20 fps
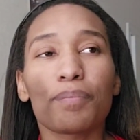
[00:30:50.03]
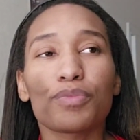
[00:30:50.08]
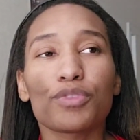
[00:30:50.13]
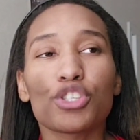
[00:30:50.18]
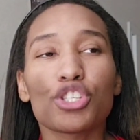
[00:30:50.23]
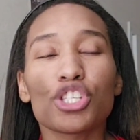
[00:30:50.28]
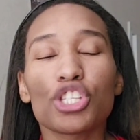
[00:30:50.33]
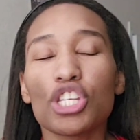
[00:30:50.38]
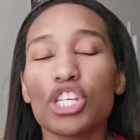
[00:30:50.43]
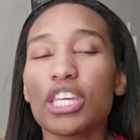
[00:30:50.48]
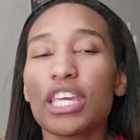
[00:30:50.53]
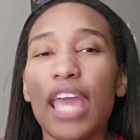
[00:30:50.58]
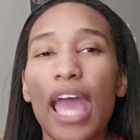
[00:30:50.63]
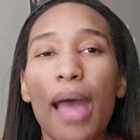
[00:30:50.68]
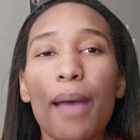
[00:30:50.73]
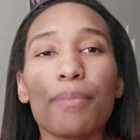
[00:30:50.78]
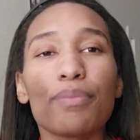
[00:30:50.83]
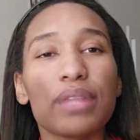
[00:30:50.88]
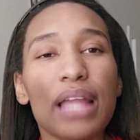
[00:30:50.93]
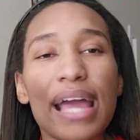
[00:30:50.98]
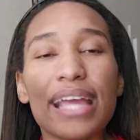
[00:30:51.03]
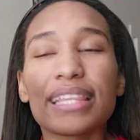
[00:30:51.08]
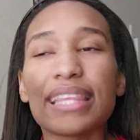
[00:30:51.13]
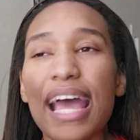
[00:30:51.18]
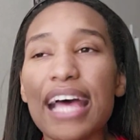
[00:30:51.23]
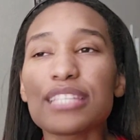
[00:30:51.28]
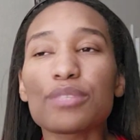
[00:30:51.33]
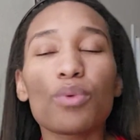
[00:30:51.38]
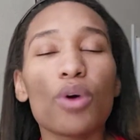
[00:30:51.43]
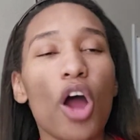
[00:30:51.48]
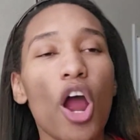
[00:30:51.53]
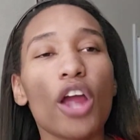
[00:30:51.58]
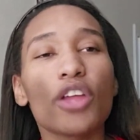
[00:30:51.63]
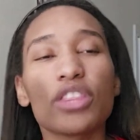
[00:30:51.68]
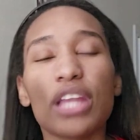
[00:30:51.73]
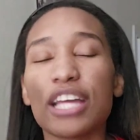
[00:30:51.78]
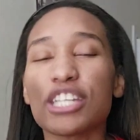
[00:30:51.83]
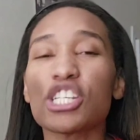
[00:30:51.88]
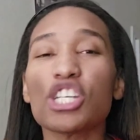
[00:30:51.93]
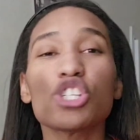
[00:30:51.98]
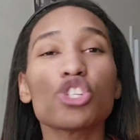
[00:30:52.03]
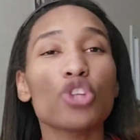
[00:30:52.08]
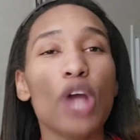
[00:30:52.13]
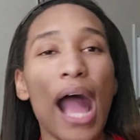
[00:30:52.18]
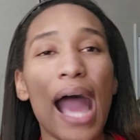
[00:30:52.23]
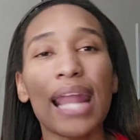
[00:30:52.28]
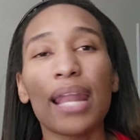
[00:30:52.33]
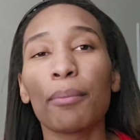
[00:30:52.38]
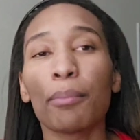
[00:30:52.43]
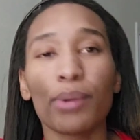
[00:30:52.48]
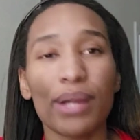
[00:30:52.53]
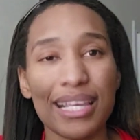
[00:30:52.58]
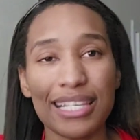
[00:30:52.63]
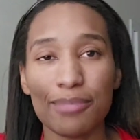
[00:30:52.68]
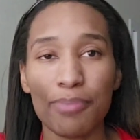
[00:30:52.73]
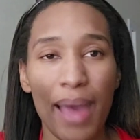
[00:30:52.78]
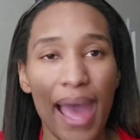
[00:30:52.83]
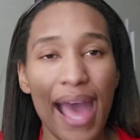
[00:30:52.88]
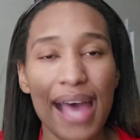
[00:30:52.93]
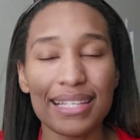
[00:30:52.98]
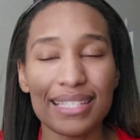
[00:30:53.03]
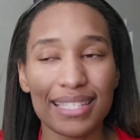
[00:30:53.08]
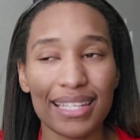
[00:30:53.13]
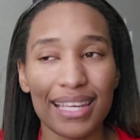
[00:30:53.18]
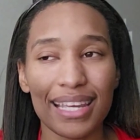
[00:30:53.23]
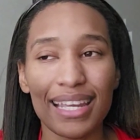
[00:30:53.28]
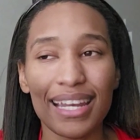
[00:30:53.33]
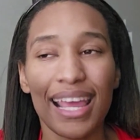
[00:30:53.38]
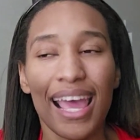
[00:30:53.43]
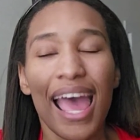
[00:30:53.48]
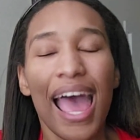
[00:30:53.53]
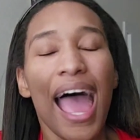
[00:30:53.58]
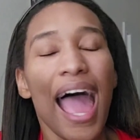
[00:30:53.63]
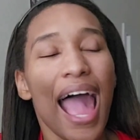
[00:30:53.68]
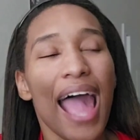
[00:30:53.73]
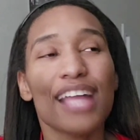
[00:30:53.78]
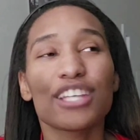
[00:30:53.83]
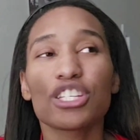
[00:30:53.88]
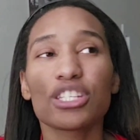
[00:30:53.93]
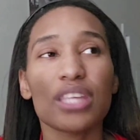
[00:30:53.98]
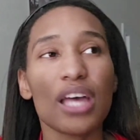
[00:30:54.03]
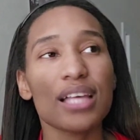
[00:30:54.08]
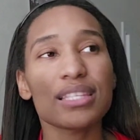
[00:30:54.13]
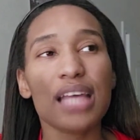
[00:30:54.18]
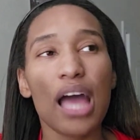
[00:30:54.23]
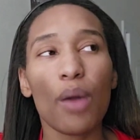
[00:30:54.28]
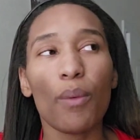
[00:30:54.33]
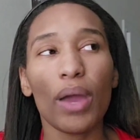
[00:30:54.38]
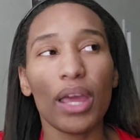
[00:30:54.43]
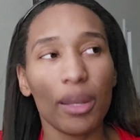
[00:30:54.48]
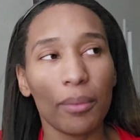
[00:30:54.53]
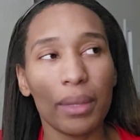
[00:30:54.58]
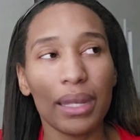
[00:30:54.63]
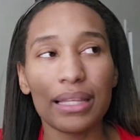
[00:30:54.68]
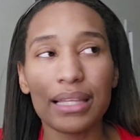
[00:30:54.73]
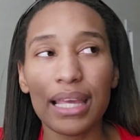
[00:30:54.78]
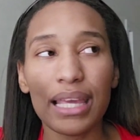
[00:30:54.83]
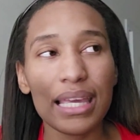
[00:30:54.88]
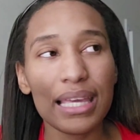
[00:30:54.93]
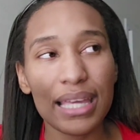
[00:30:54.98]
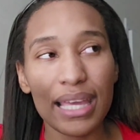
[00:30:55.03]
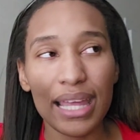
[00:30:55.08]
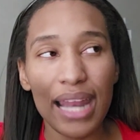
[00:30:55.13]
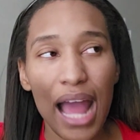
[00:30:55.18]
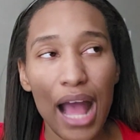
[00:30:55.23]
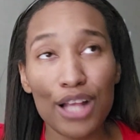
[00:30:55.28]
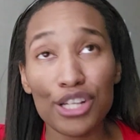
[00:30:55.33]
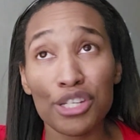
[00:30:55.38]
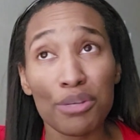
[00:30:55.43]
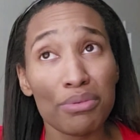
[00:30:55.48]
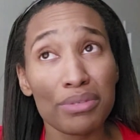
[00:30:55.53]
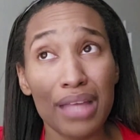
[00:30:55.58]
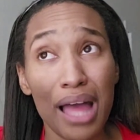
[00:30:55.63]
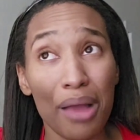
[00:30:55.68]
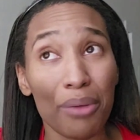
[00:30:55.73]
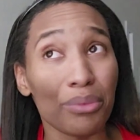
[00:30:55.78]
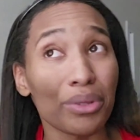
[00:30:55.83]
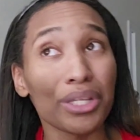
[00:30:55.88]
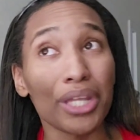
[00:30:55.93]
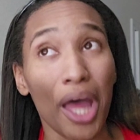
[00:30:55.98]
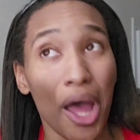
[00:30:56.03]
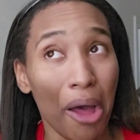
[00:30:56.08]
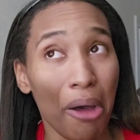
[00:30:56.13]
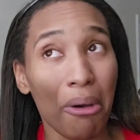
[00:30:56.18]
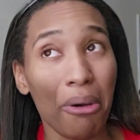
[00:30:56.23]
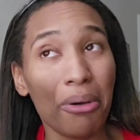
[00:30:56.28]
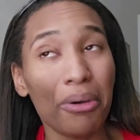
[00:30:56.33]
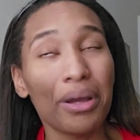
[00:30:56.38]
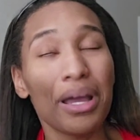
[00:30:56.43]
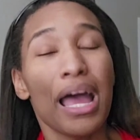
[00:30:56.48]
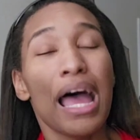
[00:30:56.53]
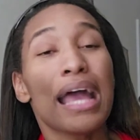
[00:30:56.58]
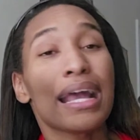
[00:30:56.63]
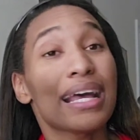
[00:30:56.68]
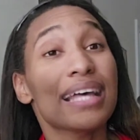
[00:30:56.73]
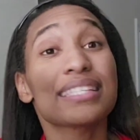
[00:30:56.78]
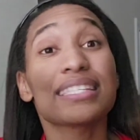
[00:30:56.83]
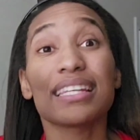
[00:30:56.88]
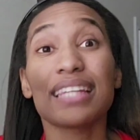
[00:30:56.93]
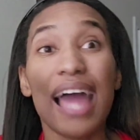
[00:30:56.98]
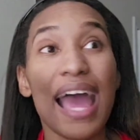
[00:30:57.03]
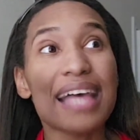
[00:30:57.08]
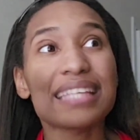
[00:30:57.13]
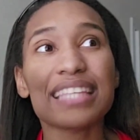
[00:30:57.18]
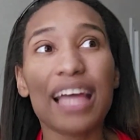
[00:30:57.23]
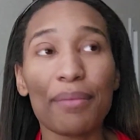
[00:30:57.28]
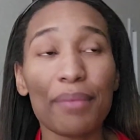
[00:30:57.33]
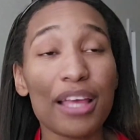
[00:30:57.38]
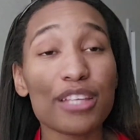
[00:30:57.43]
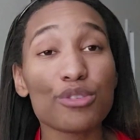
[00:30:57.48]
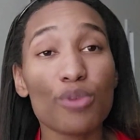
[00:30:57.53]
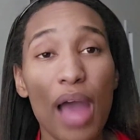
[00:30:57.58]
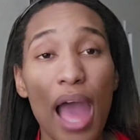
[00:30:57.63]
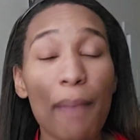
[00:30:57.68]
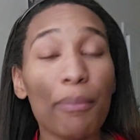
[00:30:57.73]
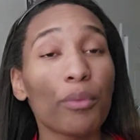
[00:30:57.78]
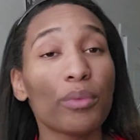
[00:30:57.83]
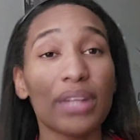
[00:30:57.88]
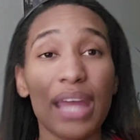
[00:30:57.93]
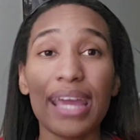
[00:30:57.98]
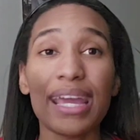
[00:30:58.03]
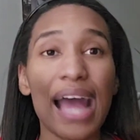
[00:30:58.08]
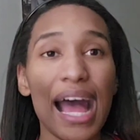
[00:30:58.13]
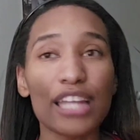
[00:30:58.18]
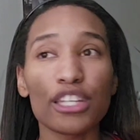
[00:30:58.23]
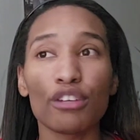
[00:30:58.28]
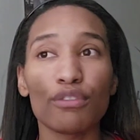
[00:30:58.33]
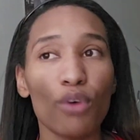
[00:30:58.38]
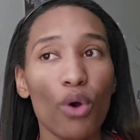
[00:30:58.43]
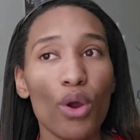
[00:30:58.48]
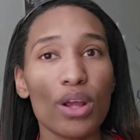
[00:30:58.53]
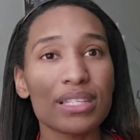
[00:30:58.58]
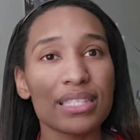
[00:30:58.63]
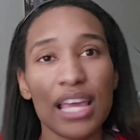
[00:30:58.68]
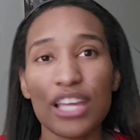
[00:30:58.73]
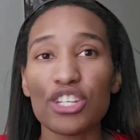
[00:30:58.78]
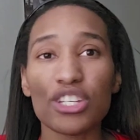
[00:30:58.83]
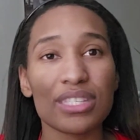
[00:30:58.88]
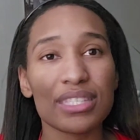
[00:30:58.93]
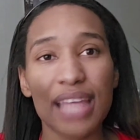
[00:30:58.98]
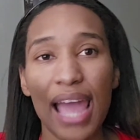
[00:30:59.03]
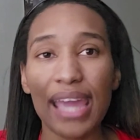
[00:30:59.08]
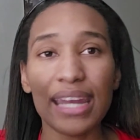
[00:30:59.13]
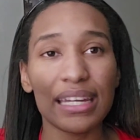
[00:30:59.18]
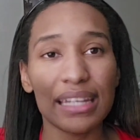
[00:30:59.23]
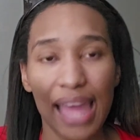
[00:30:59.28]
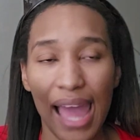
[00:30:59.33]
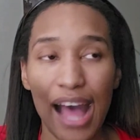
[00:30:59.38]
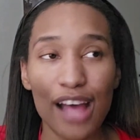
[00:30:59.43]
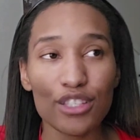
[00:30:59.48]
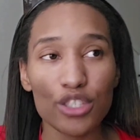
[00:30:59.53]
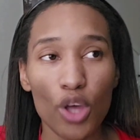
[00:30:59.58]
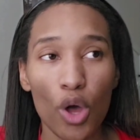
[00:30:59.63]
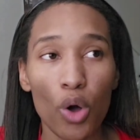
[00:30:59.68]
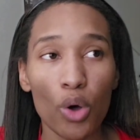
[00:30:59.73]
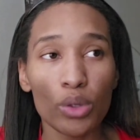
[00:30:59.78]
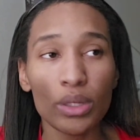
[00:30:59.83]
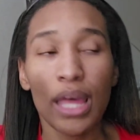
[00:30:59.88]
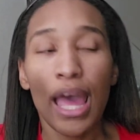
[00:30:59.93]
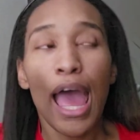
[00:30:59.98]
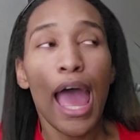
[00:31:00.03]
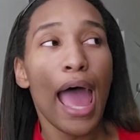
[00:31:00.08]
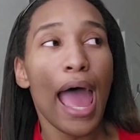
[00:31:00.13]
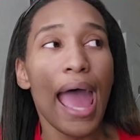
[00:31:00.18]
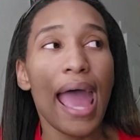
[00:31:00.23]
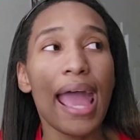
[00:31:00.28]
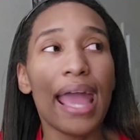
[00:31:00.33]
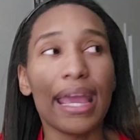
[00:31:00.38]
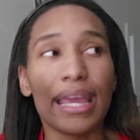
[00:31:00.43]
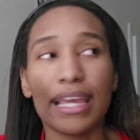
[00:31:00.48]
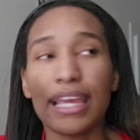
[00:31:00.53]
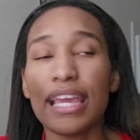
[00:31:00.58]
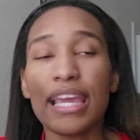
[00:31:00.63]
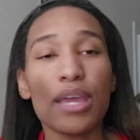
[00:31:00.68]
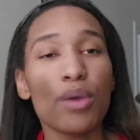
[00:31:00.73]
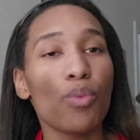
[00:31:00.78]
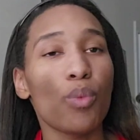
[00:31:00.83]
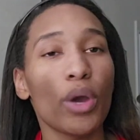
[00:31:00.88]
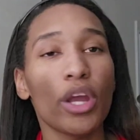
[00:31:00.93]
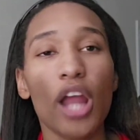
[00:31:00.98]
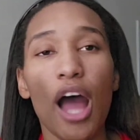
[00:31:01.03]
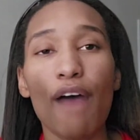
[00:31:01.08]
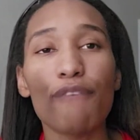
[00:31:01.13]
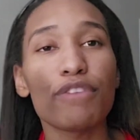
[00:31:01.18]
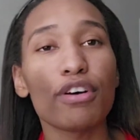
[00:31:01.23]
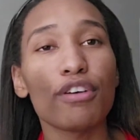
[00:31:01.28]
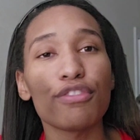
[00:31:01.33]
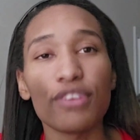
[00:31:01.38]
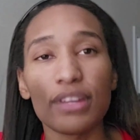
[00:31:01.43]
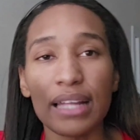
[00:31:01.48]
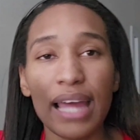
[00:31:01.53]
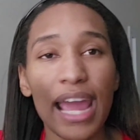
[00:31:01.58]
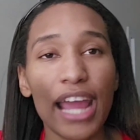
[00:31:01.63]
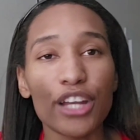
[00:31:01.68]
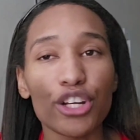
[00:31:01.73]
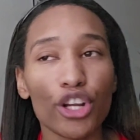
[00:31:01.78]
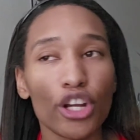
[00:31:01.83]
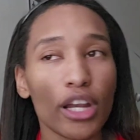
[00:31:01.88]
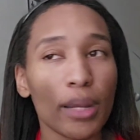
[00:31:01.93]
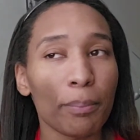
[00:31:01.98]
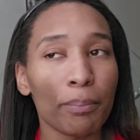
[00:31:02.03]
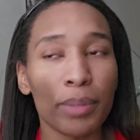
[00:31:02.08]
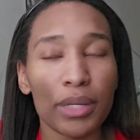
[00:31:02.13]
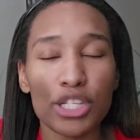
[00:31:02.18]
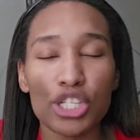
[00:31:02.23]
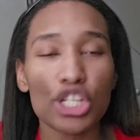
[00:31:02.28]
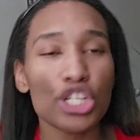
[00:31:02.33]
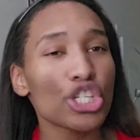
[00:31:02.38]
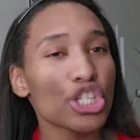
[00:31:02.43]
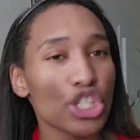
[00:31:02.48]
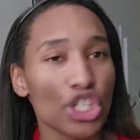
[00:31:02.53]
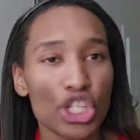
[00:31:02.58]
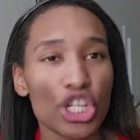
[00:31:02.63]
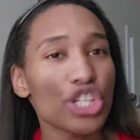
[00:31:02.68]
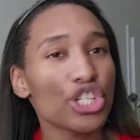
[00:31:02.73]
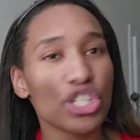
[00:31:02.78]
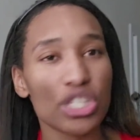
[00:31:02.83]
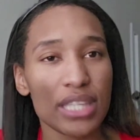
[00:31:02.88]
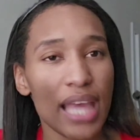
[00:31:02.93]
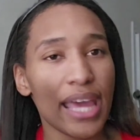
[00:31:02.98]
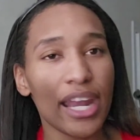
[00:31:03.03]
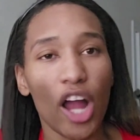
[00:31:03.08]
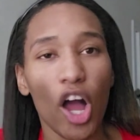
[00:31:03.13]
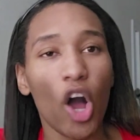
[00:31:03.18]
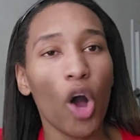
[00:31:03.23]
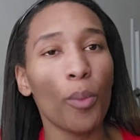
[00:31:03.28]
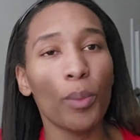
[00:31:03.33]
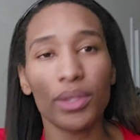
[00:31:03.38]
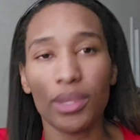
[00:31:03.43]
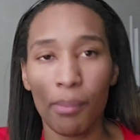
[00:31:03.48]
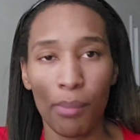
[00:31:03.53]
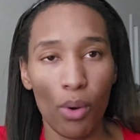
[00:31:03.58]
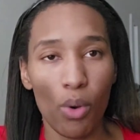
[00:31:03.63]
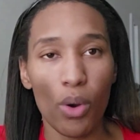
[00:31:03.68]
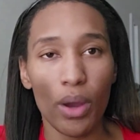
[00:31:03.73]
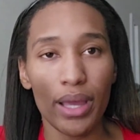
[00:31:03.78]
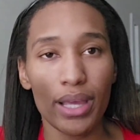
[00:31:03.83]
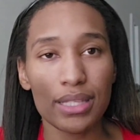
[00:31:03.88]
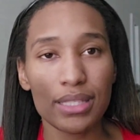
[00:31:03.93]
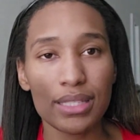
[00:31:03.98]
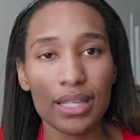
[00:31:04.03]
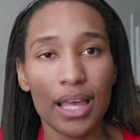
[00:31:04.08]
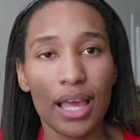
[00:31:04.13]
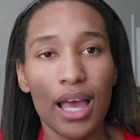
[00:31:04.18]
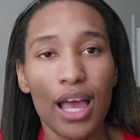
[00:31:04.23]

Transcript: she kept like that's what her like she's trying to breeze past it. And Gizelle's like, wait a minute, did he get out? She was like, well, no, because the last time that's what happened when they got divorced, they just stayed in the household, and he went off philandered, but she she just stayed at home with the boys.